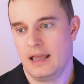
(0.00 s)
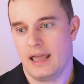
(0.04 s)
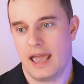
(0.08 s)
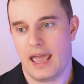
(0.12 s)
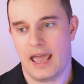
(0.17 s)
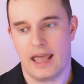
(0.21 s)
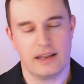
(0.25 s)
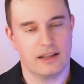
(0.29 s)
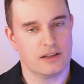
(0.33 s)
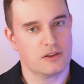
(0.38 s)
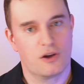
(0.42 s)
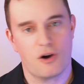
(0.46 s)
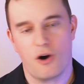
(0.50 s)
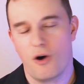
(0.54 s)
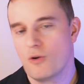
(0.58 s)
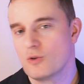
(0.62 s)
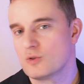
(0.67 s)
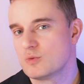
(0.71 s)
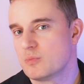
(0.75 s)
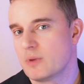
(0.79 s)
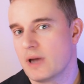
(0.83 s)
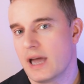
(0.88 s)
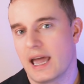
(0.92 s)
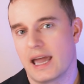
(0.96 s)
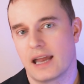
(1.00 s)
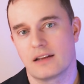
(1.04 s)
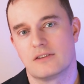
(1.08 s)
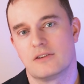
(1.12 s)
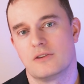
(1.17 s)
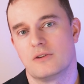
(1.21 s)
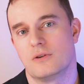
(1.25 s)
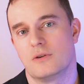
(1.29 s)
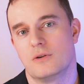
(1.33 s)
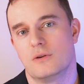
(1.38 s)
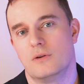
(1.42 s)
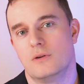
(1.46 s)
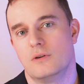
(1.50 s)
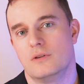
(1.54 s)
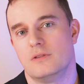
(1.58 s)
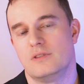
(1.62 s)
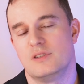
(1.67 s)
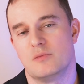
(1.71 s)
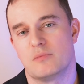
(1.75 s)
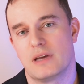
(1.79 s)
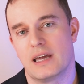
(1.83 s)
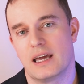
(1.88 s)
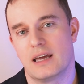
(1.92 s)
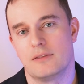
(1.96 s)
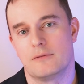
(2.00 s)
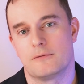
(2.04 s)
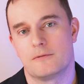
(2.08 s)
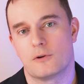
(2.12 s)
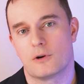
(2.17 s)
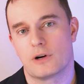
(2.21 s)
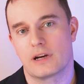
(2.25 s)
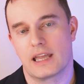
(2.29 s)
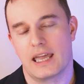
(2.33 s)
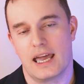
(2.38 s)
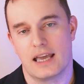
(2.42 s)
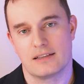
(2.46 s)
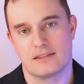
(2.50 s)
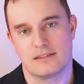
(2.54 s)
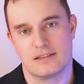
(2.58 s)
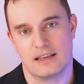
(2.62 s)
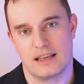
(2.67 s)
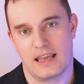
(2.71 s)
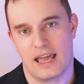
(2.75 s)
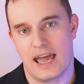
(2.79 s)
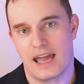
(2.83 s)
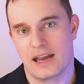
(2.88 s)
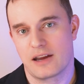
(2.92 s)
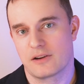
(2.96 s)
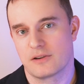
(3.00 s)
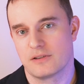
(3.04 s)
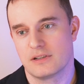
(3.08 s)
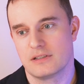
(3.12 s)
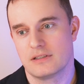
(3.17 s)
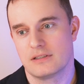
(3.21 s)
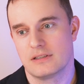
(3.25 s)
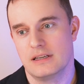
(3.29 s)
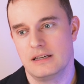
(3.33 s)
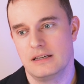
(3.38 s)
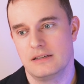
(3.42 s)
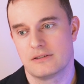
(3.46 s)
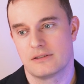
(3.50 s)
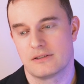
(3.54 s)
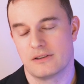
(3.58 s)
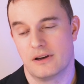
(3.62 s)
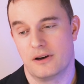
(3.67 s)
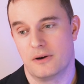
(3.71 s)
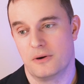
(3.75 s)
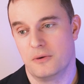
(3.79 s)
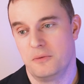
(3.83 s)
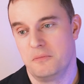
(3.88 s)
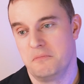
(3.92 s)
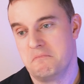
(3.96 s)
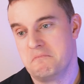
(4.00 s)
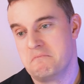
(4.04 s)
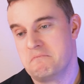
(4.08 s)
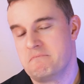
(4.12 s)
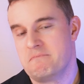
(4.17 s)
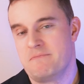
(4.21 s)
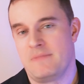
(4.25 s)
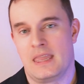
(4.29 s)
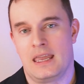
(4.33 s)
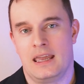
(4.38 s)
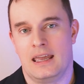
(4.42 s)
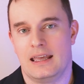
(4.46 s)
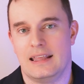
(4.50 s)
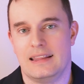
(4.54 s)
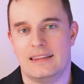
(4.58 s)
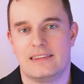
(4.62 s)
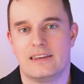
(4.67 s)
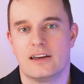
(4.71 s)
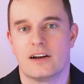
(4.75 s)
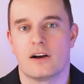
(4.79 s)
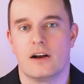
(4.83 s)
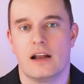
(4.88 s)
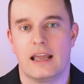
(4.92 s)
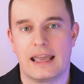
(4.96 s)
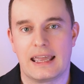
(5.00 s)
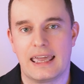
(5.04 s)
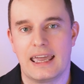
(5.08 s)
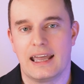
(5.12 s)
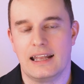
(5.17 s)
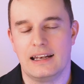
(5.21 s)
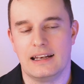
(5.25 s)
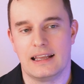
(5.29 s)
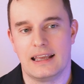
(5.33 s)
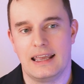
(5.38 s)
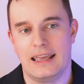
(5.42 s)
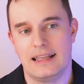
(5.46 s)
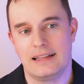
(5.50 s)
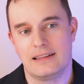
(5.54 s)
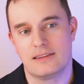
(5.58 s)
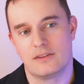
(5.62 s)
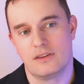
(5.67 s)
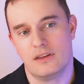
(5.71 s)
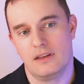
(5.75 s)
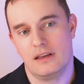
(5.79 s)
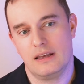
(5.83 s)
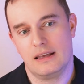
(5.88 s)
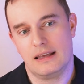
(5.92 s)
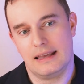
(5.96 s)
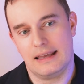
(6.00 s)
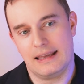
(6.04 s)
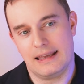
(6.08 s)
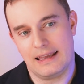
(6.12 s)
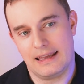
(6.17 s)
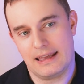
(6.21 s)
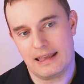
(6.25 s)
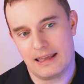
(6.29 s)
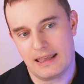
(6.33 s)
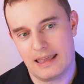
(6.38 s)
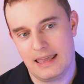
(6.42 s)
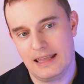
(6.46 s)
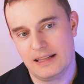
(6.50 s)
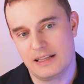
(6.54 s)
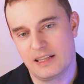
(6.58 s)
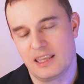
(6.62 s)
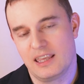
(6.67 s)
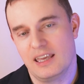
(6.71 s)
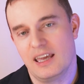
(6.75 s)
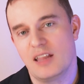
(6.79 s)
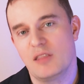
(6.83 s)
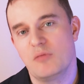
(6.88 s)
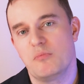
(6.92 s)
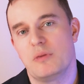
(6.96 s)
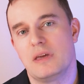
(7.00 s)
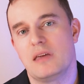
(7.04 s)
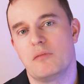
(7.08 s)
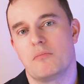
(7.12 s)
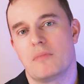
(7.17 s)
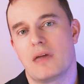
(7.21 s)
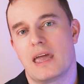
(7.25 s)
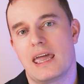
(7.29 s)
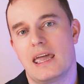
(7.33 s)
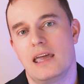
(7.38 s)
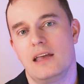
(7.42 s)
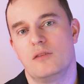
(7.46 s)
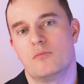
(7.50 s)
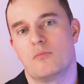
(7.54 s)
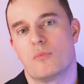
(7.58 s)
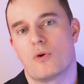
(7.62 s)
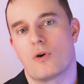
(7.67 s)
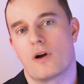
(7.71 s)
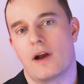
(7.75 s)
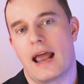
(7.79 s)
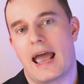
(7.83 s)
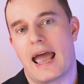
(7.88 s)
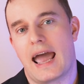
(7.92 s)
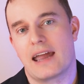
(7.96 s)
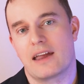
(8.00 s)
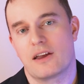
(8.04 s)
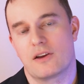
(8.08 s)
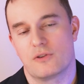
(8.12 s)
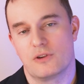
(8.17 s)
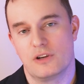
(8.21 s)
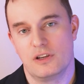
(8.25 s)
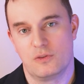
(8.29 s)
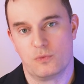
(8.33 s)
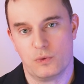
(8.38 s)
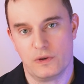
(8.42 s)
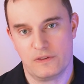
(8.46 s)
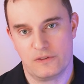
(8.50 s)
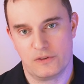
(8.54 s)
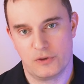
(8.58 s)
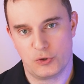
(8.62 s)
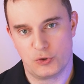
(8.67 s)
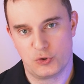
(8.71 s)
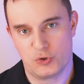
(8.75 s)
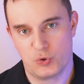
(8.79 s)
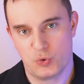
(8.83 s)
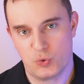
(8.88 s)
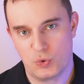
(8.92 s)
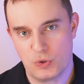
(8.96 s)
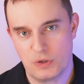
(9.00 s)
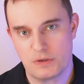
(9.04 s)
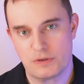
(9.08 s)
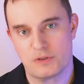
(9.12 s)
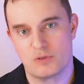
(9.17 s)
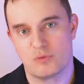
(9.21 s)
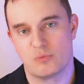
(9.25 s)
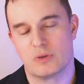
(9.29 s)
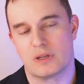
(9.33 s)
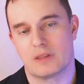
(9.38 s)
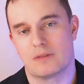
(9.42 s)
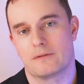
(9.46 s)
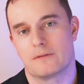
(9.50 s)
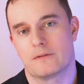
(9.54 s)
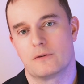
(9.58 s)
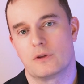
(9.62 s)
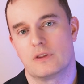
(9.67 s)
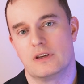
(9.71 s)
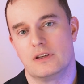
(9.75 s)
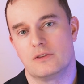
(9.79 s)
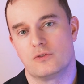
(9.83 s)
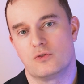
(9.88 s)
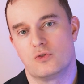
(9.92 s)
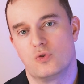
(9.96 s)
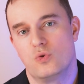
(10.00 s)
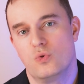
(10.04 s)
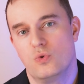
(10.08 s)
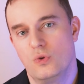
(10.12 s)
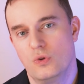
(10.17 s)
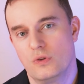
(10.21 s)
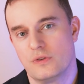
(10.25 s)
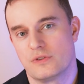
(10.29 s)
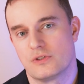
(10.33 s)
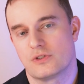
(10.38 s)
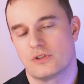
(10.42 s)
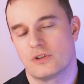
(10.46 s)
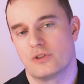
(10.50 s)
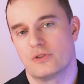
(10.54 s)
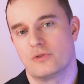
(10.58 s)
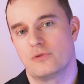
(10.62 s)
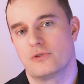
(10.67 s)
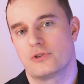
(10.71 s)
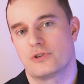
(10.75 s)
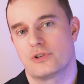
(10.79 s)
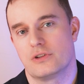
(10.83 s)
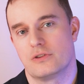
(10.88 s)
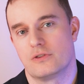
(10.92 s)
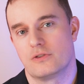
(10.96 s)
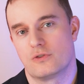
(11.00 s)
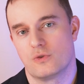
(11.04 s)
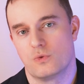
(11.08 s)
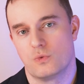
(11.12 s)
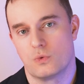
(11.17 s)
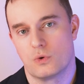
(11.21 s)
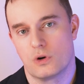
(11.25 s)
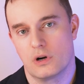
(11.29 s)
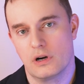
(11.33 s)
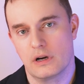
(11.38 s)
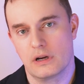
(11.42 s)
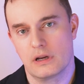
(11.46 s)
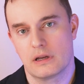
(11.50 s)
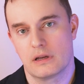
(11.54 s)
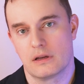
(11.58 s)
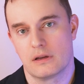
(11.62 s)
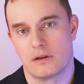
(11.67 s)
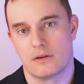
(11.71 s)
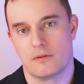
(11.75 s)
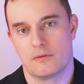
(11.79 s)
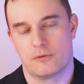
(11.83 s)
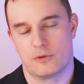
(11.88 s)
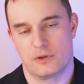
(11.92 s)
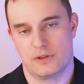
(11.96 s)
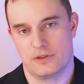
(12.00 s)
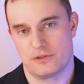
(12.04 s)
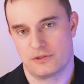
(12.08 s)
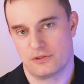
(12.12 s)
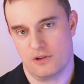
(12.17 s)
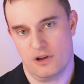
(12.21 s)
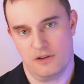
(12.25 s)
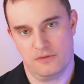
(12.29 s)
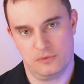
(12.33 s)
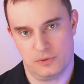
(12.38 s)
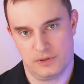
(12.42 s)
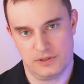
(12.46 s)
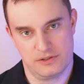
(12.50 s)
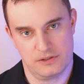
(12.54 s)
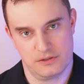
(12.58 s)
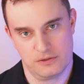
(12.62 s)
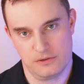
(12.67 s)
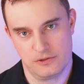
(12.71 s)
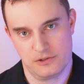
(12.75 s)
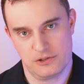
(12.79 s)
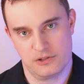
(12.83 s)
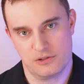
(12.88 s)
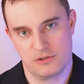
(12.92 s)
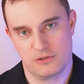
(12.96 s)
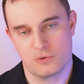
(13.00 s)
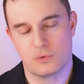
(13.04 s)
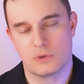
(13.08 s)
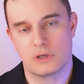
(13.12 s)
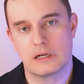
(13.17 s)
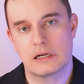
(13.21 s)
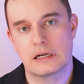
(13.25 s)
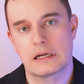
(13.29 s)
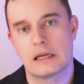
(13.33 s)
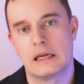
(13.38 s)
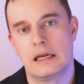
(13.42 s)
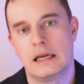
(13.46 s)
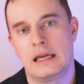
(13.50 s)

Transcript: And it goes back to demand forecasting accuracy. So there again, it can be made more accurate with the tools, but for the tools solution to work, for the software solution to work,